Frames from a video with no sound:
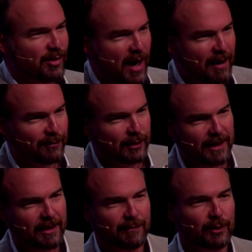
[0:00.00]

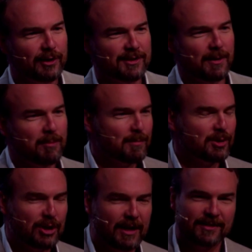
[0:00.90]
thankfully, if you look at some of the
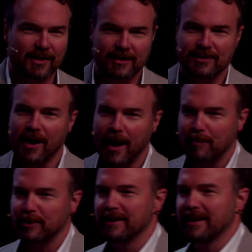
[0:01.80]
machines on the
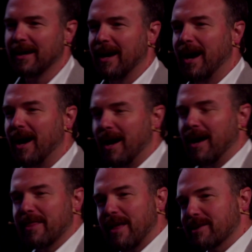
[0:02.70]
top.
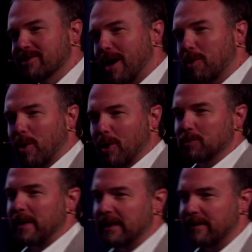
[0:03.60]
That is not a world
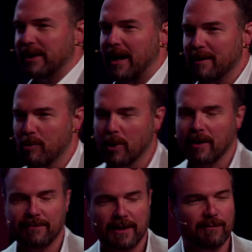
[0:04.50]
we live in anymore.
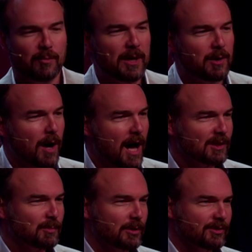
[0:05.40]
I think if you've been to a
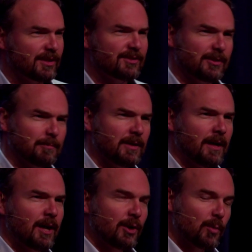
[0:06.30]
hospital system,
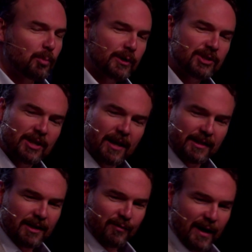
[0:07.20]
you appreciate
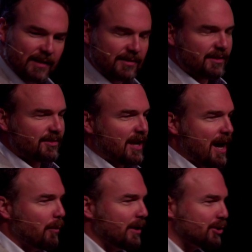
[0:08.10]
the advances in
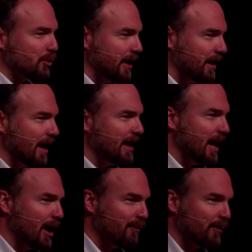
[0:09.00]
how we treat and
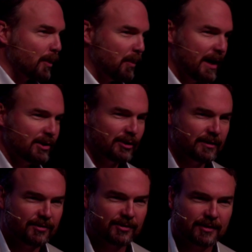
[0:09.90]
care for
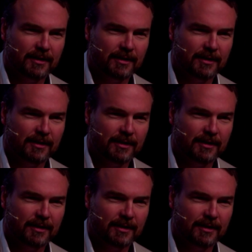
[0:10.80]
patients.